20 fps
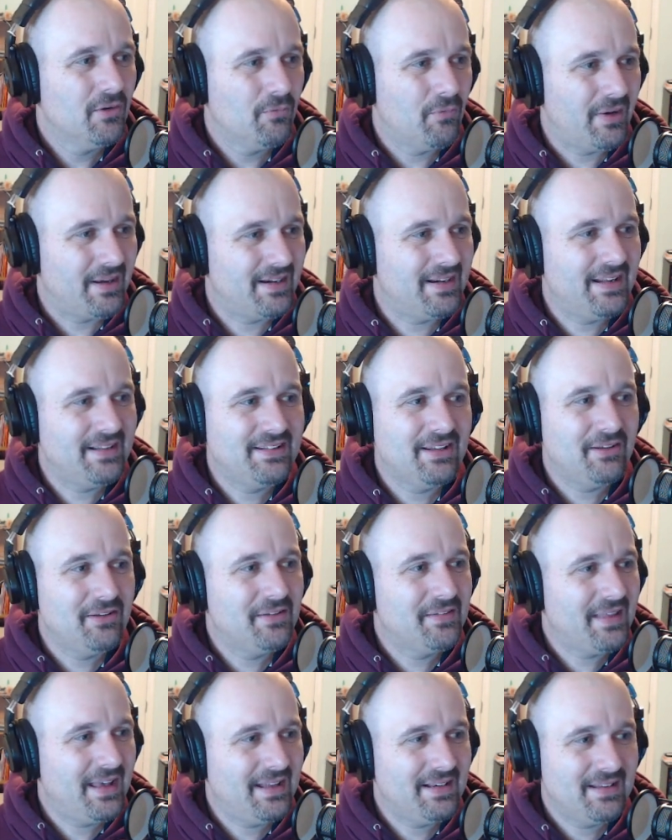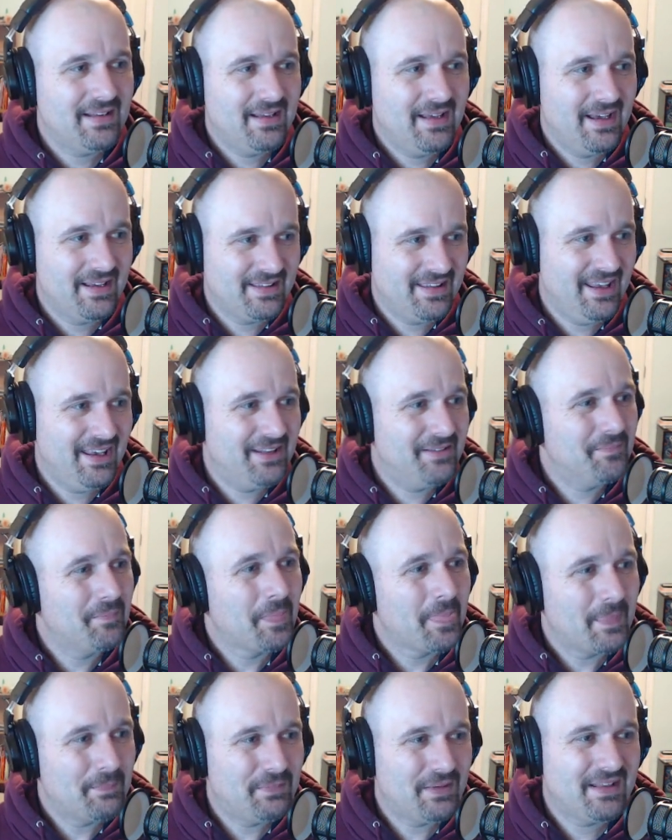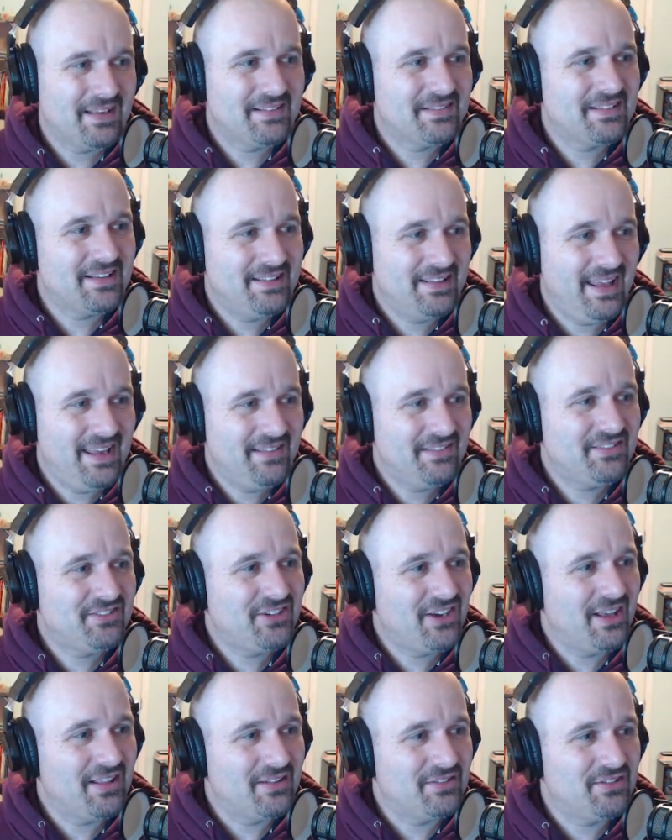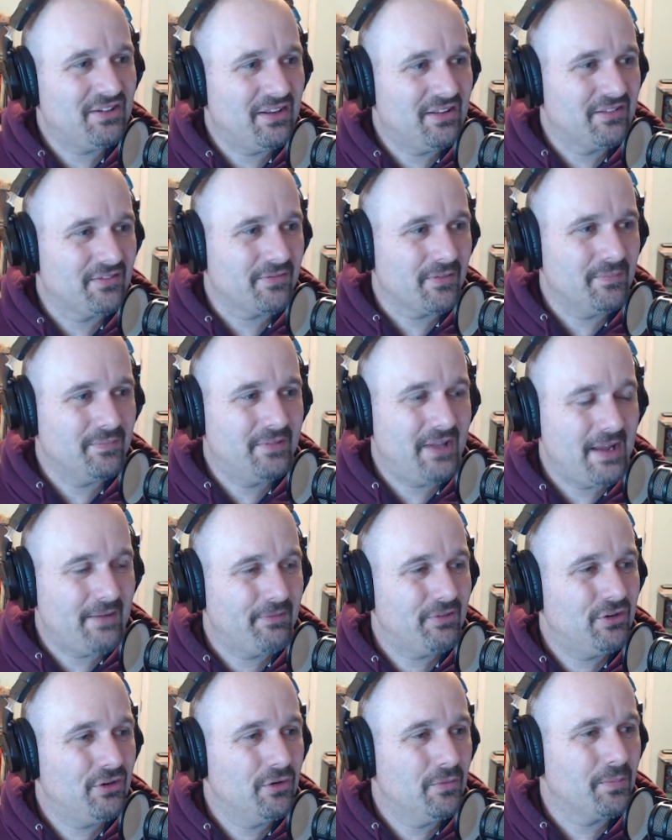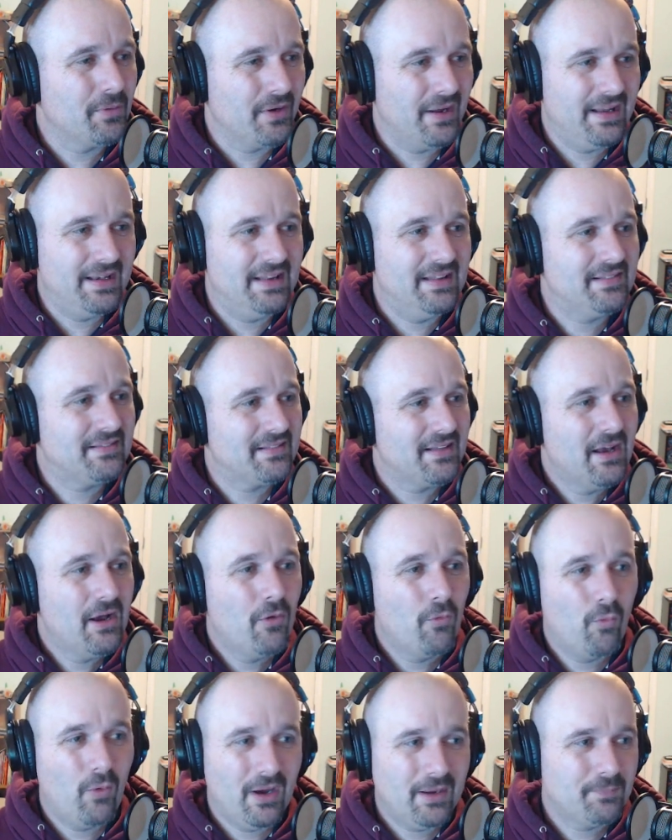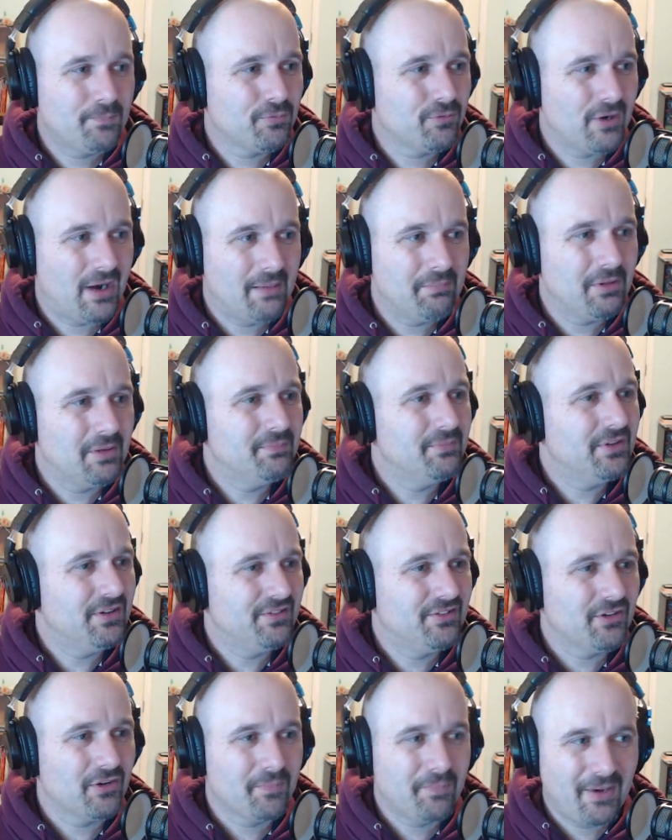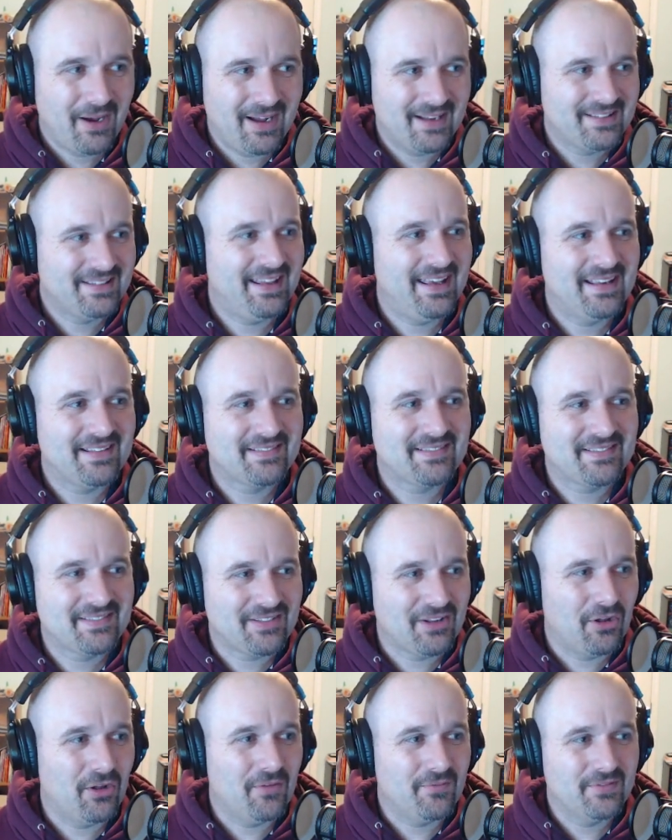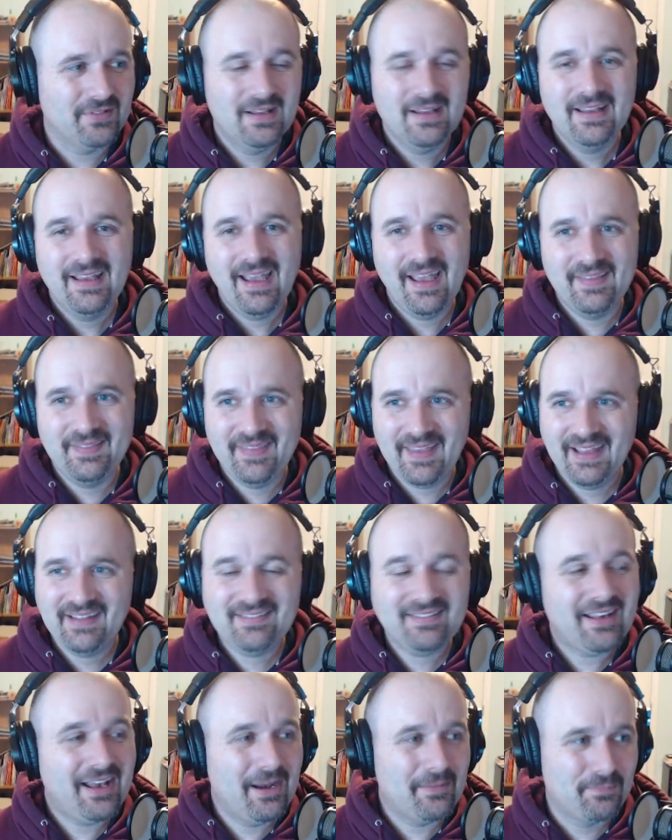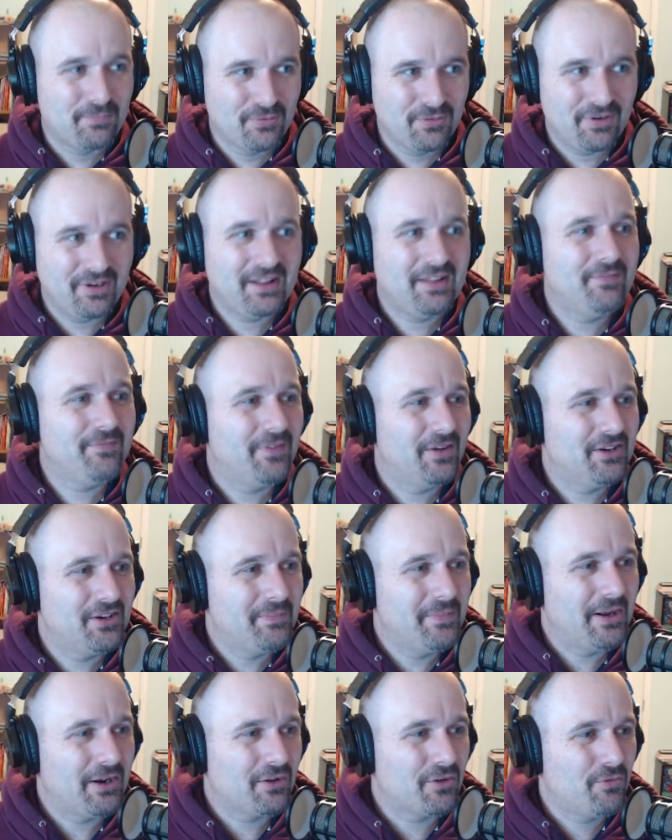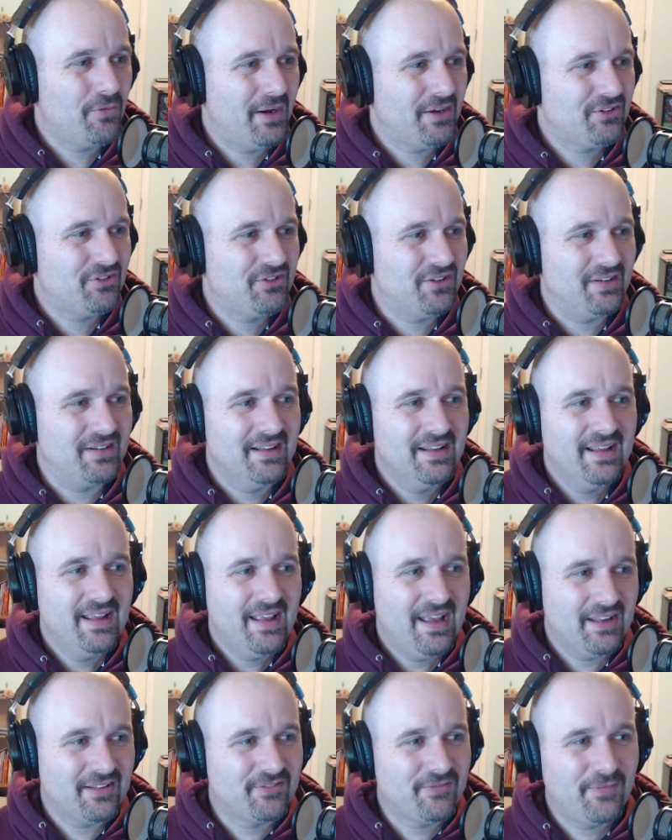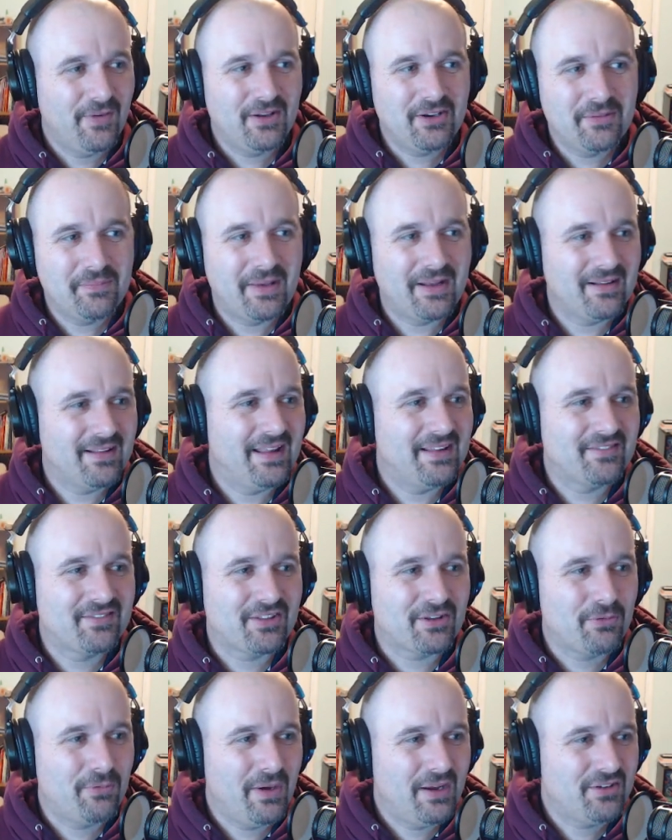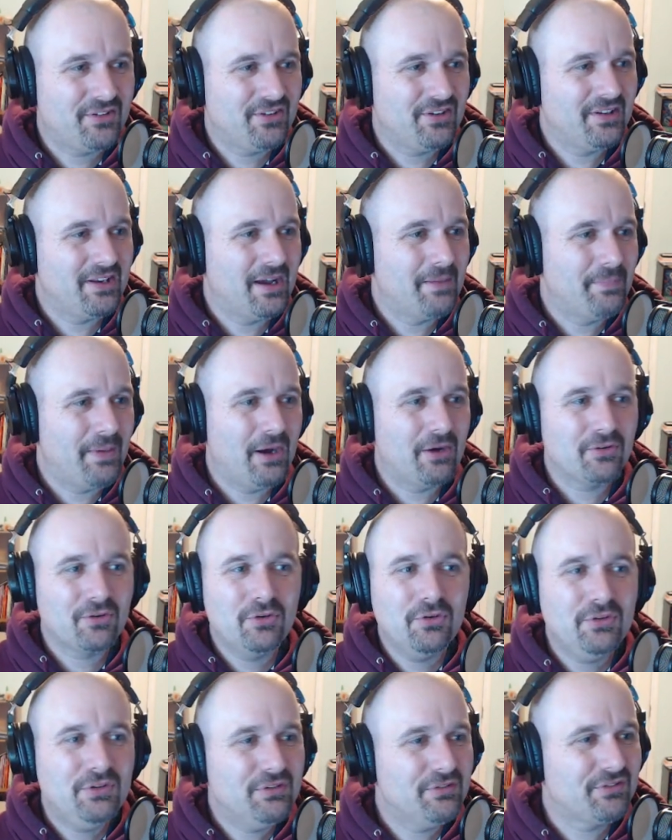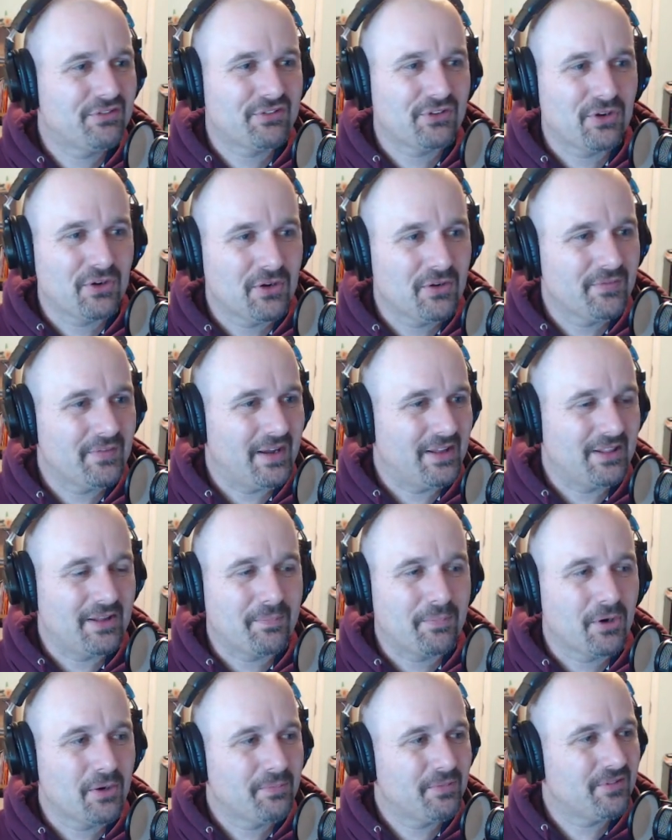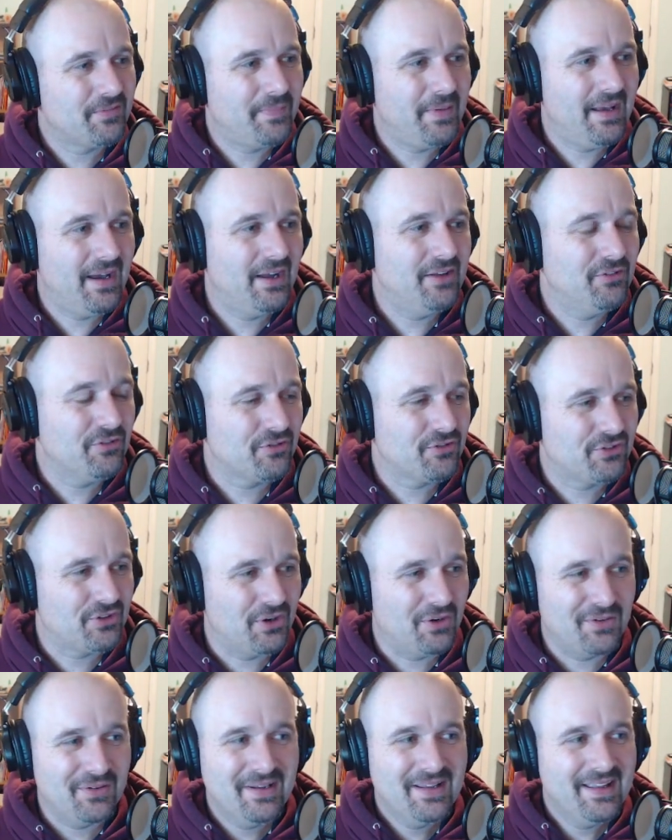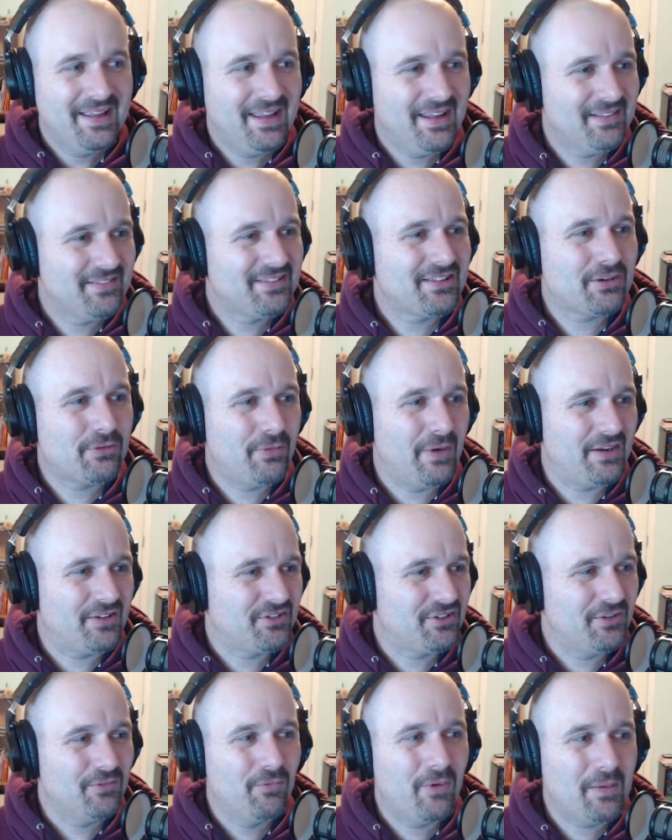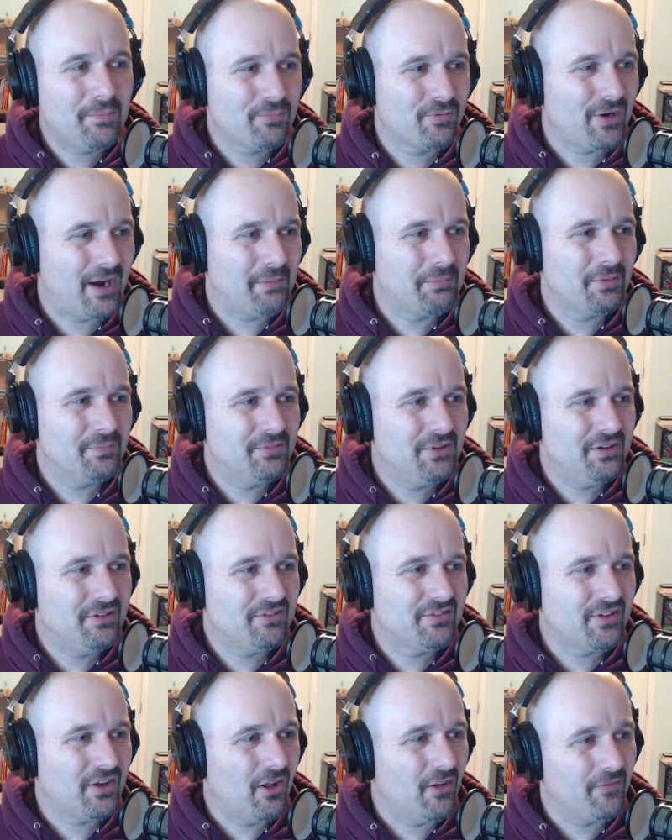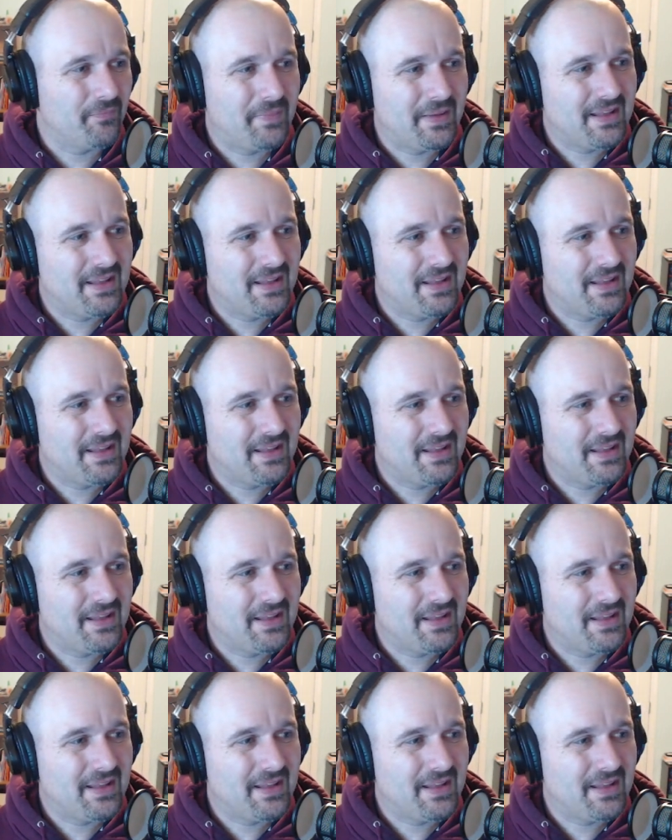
Why did I tell you that? Again, because today's challenge is from David Hooper, and it's, what problem does your podcast solve? And that's a pretty fundamental question. As fundamental as the question about who you serve and the purpose behind your show is the question, what problem do you solve?